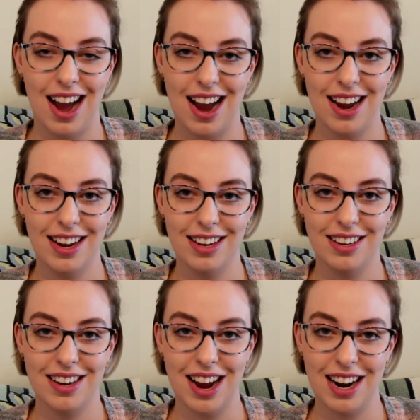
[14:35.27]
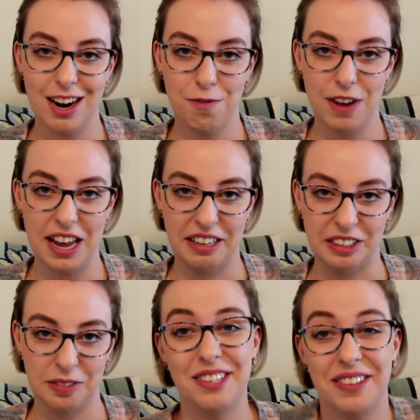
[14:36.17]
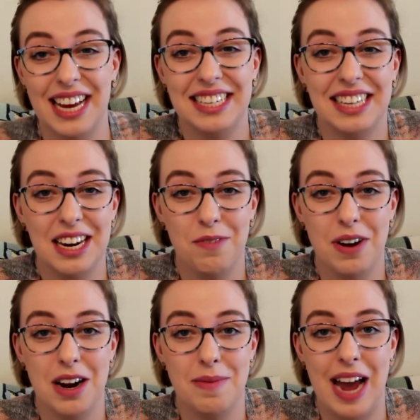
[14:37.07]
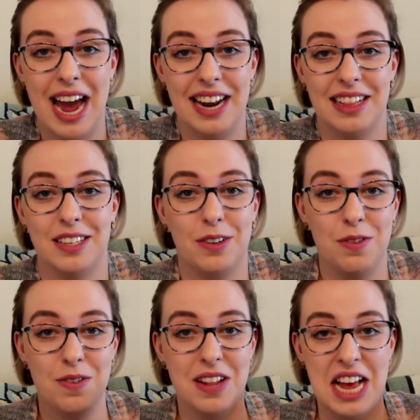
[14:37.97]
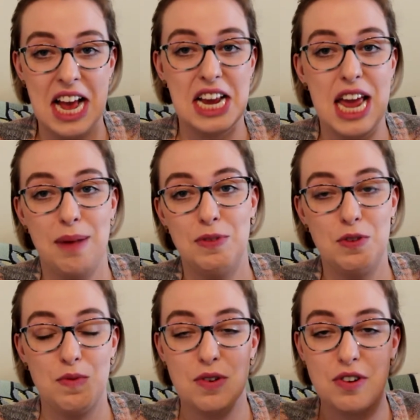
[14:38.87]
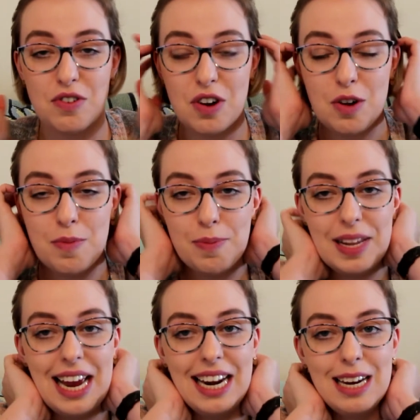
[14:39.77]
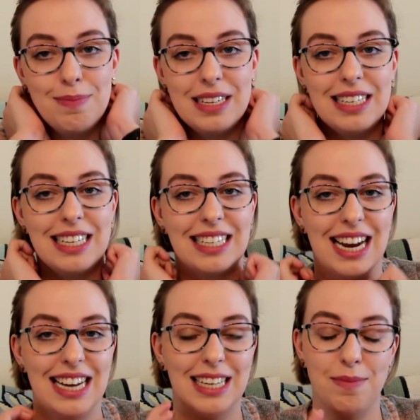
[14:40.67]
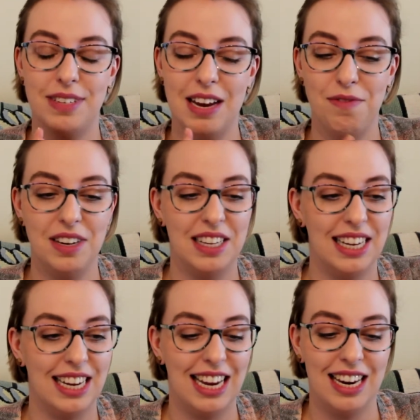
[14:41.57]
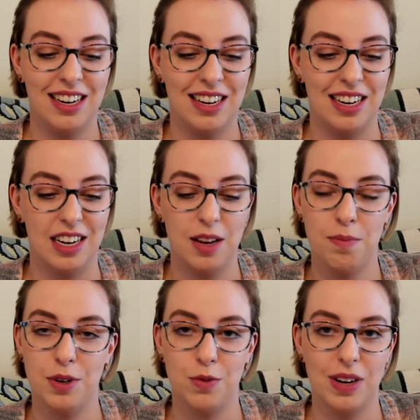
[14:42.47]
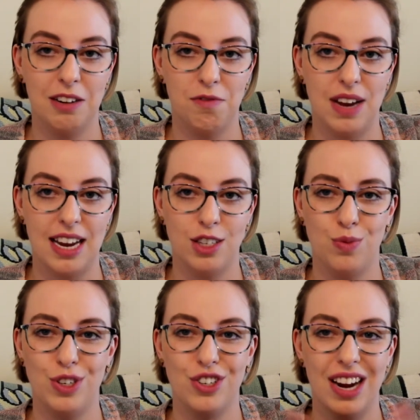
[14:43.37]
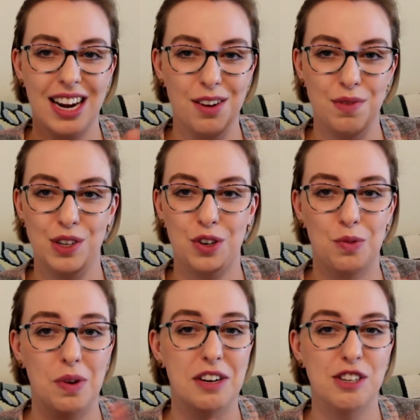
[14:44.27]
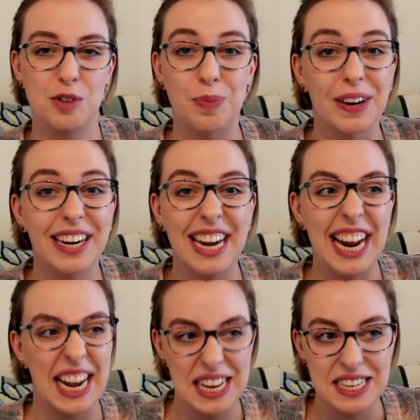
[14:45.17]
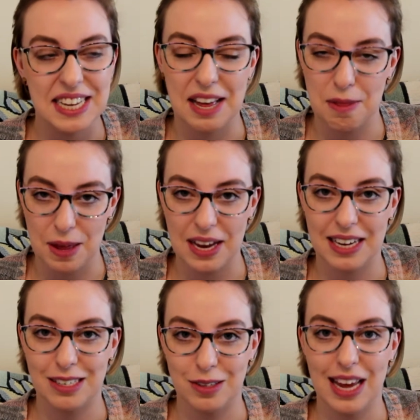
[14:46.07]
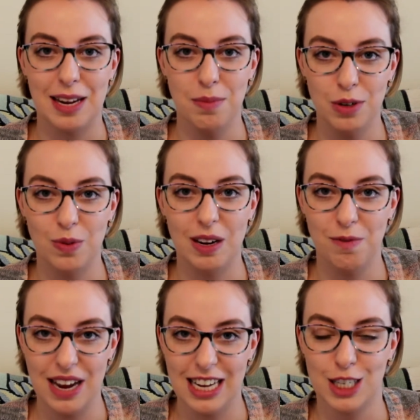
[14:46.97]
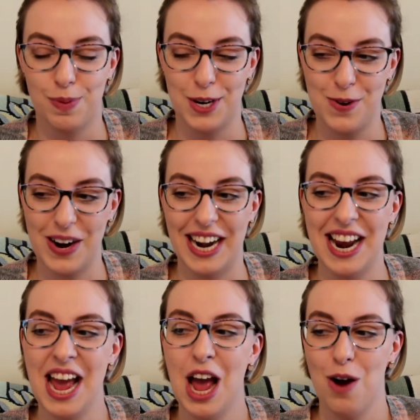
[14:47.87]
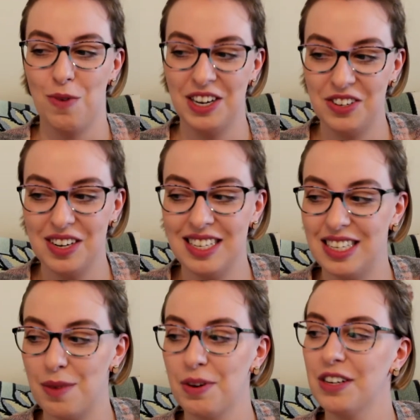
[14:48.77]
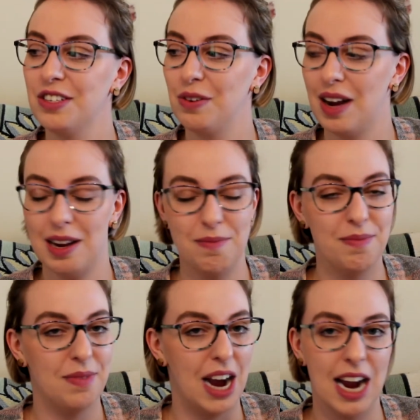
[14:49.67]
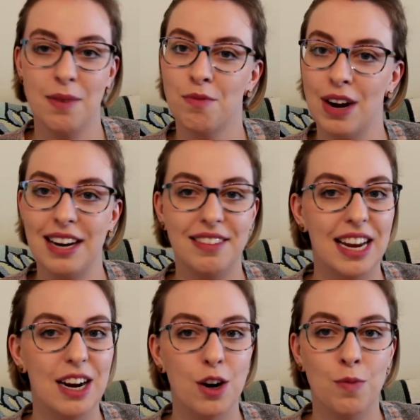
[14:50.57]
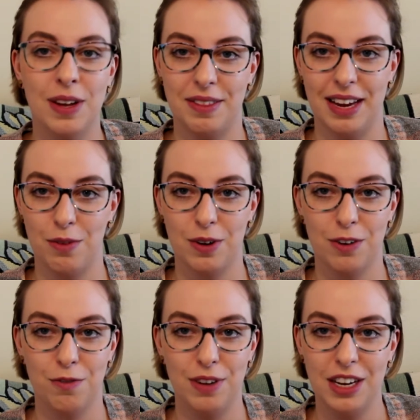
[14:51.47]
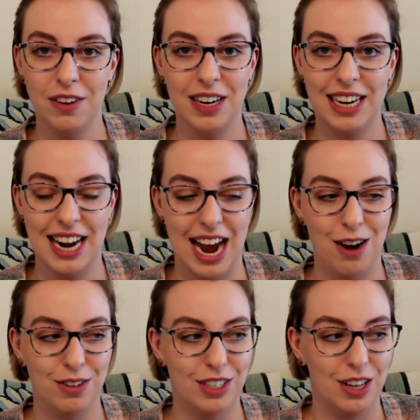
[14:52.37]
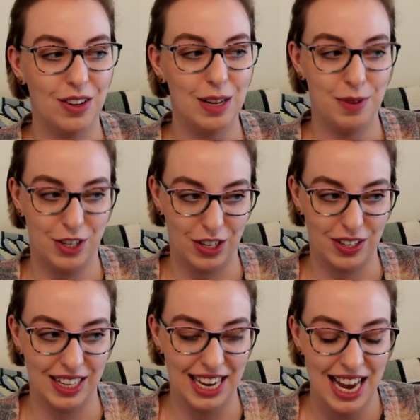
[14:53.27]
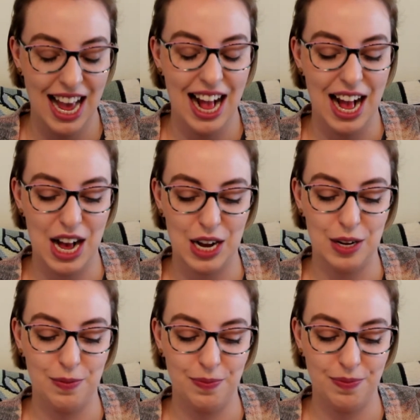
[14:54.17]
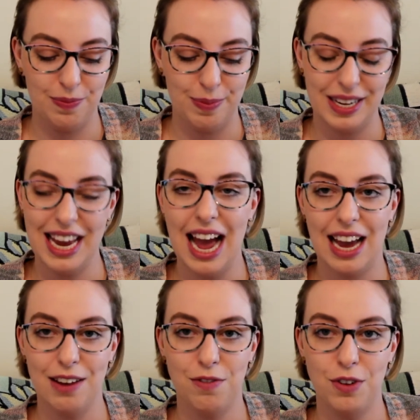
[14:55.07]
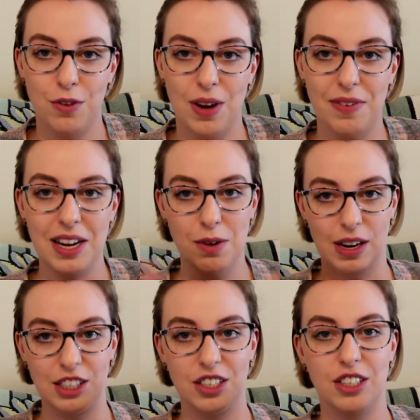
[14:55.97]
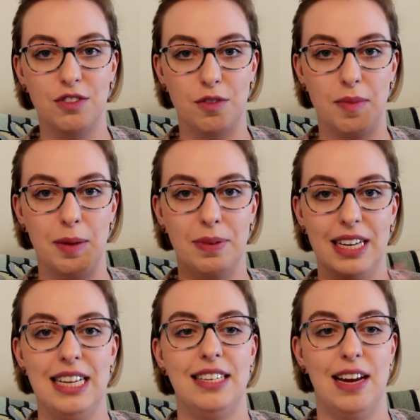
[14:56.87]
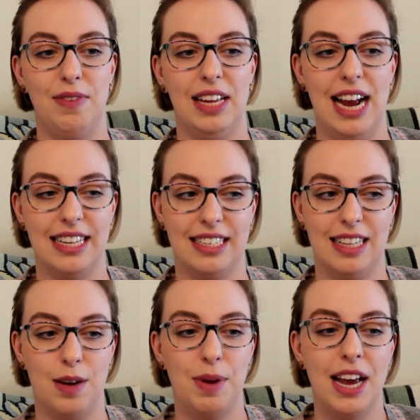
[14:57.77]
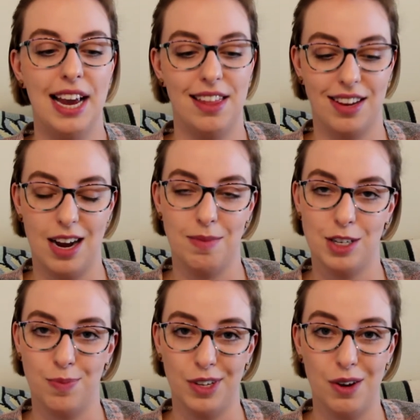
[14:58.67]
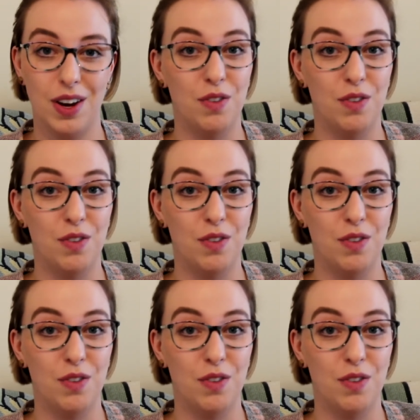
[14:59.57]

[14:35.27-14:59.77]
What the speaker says: I kind of failed. So that's kind of where I'm at in this whole capsule wardrobe planning business, guys. I'm definitely in an in-between phase, which kind of is just what spring is. I think it's that in-between phase between winter and summer, so I'm right there with it. We're figuring it out slowly but surely. But yeah, if you have any questions for me, please definitely ask them in the comments below.